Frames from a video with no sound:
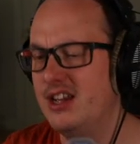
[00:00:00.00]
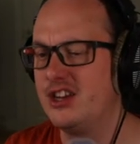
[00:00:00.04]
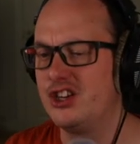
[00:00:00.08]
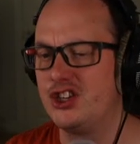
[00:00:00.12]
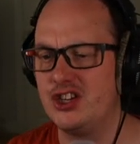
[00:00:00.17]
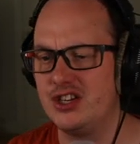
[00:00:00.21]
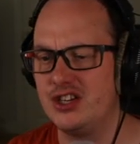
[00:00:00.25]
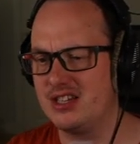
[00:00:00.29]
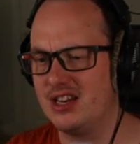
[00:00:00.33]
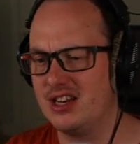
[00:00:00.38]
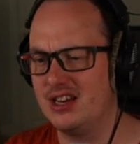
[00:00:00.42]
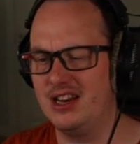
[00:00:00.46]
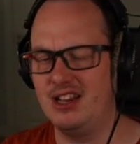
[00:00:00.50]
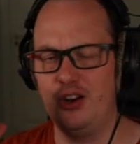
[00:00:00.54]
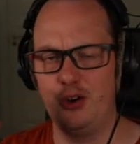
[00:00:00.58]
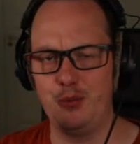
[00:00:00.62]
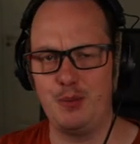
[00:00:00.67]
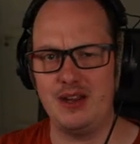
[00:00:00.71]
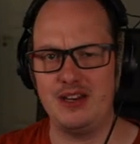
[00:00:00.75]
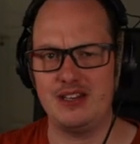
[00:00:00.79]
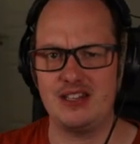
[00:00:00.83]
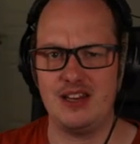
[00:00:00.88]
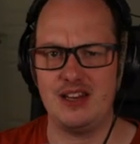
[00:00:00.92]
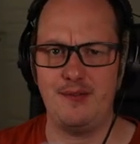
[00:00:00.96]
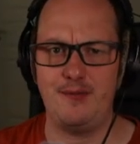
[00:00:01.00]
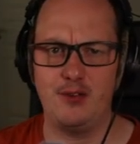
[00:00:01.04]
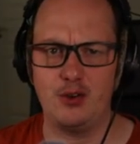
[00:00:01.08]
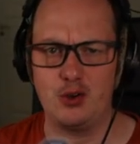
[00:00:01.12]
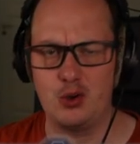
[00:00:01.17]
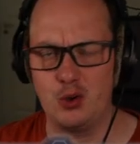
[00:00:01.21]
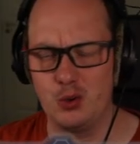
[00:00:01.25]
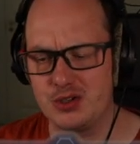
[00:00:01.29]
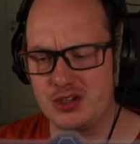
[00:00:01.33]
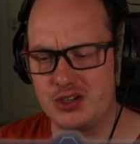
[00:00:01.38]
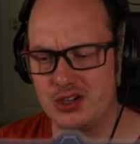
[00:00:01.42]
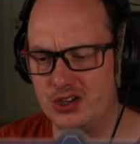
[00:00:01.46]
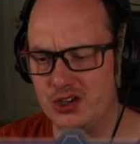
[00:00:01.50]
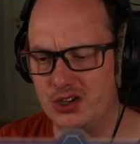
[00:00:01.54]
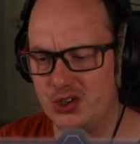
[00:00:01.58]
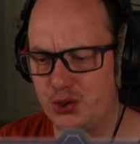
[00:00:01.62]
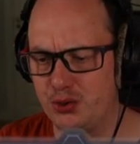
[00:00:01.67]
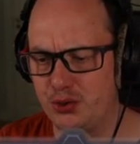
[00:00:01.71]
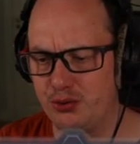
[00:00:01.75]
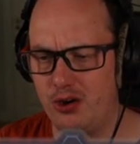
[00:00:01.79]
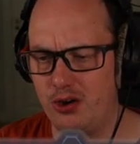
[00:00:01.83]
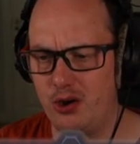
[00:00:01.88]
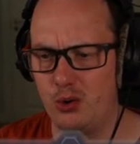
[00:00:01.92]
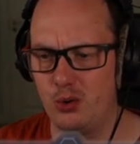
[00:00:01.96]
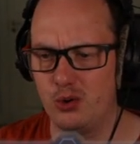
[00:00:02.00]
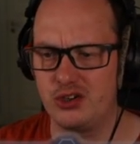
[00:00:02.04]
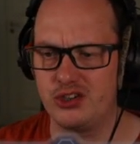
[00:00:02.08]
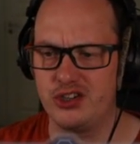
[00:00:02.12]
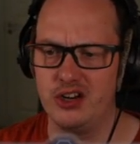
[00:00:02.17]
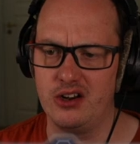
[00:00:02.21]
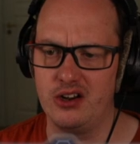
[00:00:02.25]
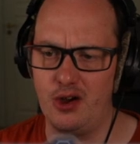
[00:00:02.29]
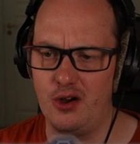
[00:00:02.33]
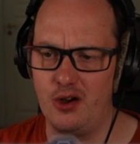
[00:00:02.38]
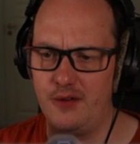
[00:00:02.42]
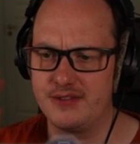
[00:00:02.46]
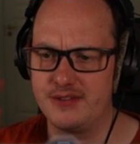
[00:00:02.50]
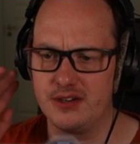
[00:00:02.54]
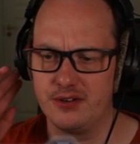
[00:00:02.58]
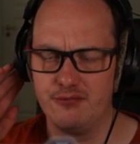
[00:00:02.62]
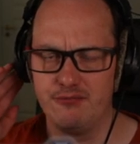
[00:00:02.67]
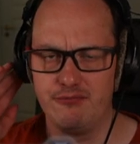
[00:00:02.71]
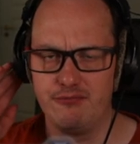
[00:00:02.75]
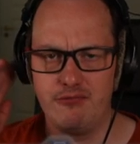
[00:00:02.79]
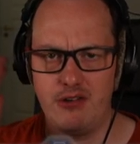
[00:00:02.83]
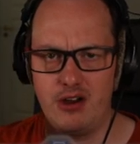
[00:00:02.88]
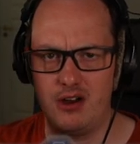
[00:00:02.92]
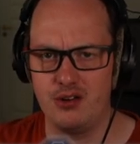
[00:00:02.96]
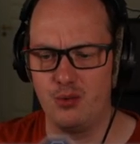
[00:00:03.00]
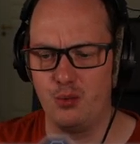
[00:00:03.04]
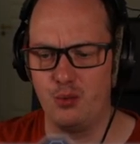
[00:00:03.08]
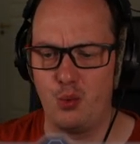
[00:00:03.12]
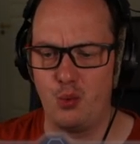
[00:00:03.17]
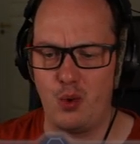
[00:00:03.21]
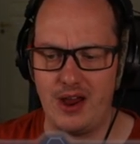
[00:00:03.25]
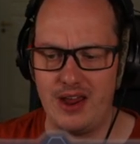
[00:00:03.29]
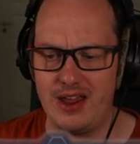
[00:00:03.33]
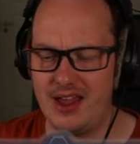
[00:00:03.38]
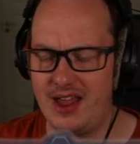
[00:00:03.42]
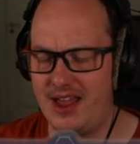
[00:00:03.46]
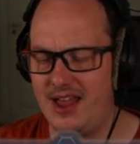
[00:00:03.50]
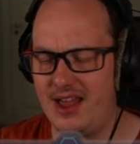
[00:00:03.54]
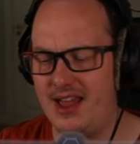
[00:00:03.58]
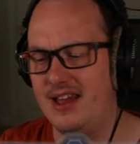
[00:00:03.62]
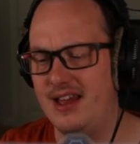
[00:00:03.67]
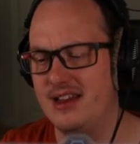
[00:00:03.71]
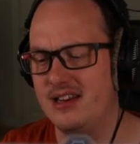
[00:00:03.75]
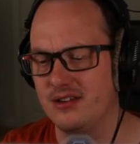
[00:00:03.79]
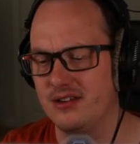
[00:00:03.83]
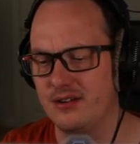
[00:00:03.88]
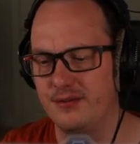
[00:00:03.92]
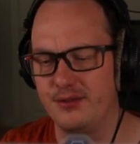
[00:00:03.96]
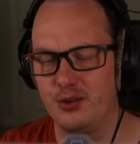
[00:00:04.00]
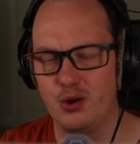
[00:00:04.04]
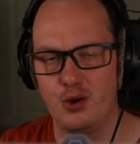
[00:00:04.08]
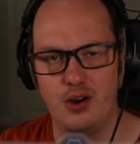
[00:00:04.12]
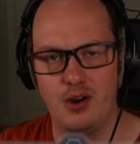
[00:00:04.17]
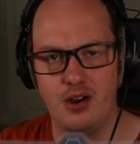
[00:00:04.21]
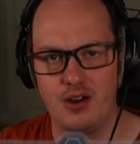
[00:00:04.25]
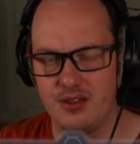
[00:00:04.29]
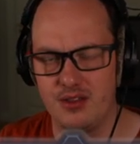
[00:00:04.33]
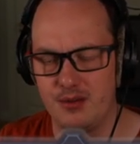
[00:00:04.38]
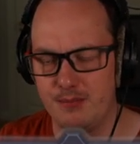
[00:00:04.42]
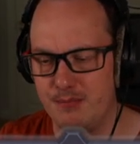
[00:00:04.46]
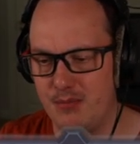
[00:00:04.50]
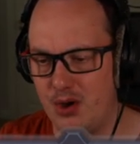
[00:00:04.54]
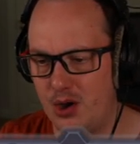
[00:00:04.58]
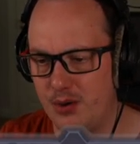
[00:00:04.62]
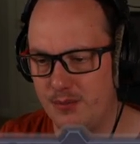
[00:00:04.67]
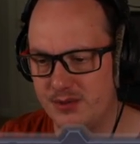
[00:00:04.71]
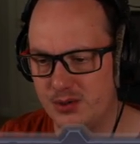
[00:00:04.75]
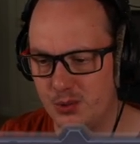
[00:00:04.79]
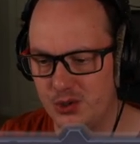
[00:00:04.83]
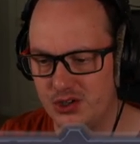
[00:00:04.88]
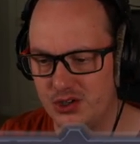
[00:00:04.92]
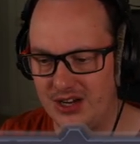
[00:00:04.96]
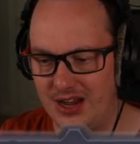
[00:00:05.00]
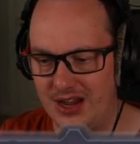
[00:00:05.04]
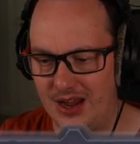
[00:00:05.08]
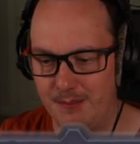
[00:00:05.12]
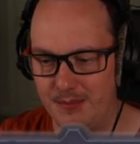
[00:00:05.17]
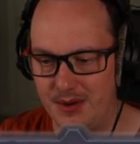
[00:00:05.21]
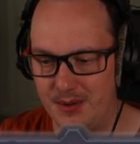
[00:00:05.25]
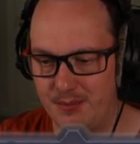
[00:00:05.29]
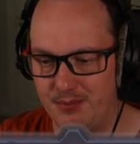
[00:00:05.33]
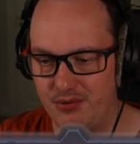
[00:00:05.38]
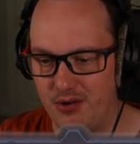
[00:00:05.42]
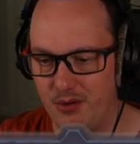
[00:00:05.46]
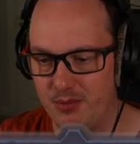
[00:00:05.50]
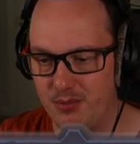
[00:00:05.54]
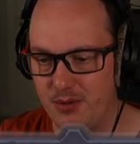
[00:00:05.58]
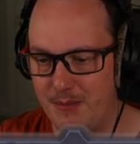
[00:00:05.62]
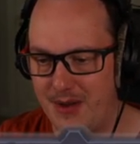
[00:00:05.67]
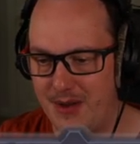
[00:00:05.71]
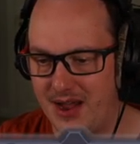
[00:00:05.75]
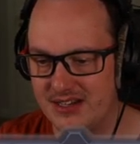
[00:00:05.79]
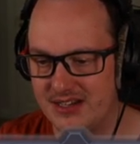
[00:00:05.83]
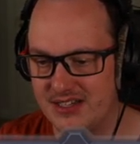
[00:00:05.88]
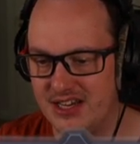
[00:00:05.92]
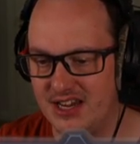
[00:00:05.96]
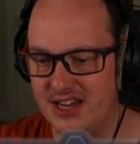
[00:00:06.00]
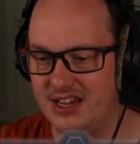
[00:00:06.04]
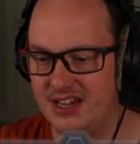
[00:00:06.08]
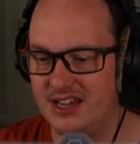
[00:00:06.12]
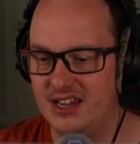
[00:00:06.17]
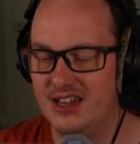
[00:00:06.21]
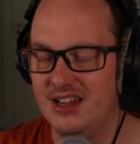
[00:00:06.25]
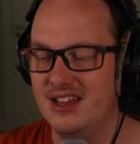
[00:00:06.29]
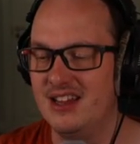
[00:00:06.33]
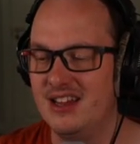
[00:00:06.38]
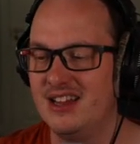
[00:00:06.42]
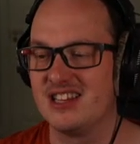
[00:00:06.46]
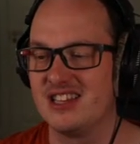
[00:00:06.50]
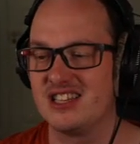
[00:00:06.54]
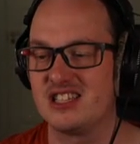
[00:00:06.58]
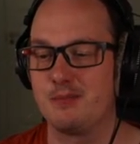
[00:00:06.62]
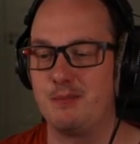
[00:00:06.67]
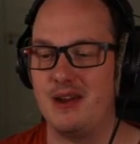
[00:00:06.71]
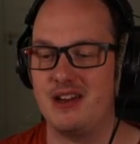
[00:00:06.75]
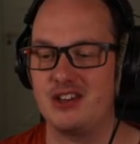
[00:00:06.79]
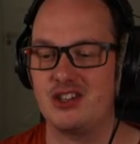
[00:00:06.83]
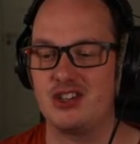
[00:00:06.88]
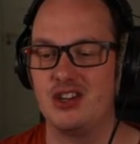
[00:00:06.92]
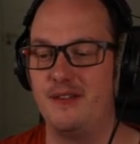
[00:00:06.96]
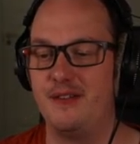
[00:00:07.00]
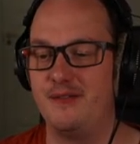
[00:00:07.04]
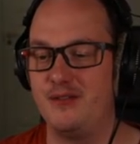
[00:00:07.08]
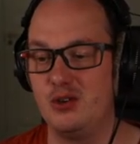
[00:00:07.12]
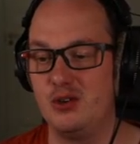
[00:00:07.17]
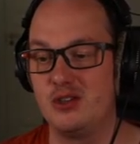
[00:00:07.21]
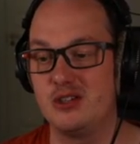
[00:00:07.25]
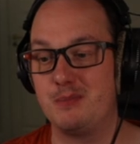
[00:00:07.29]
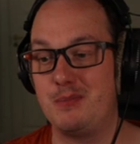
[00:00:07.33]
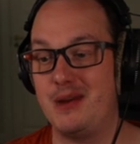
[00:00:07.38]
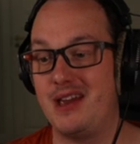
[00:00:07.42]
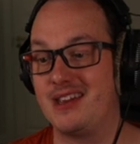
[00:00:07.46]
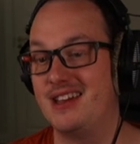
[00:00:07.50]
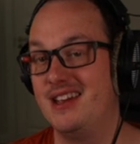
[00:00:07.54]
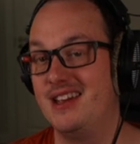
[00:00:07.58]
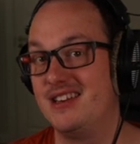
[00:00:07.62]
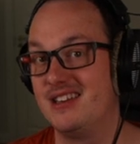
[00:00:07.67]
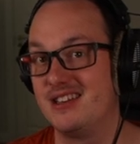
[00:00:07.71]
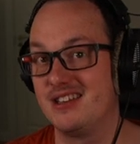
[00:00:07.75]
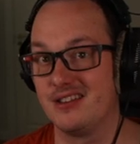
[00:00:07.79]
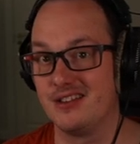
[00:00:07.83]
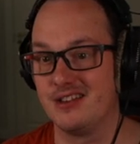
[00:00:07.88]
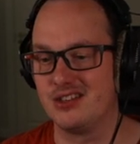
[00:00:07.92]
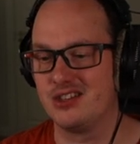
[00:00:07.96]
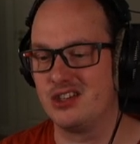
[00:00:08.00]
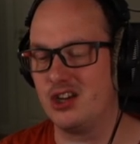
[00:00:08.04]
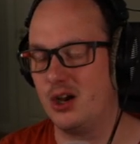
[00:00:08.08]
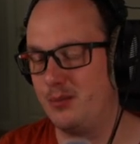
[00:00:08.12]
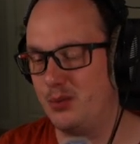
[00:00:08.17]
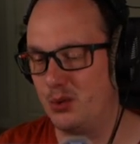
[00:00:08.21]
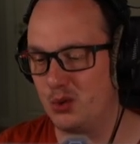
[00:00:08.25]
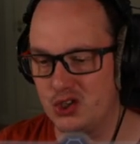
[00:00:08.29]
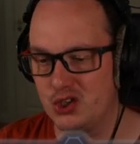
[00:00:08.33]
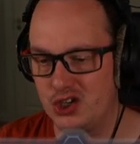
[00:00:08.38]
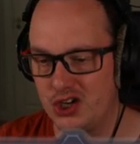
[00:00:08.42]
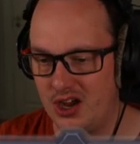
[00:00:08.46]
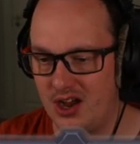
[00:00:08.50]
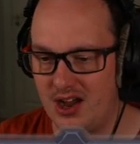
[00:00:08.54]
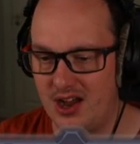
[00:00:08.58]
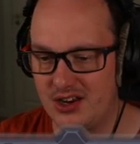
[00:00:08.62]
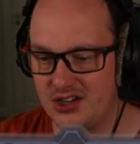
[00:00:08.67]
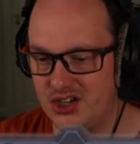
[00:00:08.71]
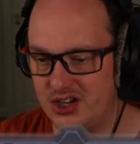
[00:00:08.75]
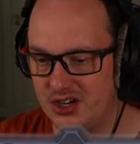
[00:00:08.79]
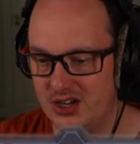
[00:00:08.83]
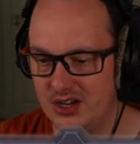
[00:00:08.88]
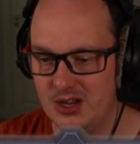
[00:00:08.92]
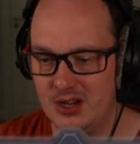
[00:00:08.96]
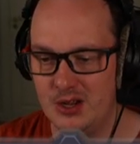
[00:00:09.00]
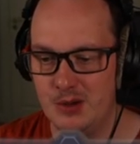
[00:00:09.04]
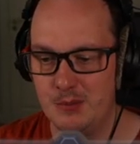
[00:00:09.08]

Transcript: She's a little bit difficult to control. She'll often run way ahead of your other mobs, which can be problematic, especially if you spec into the double charge.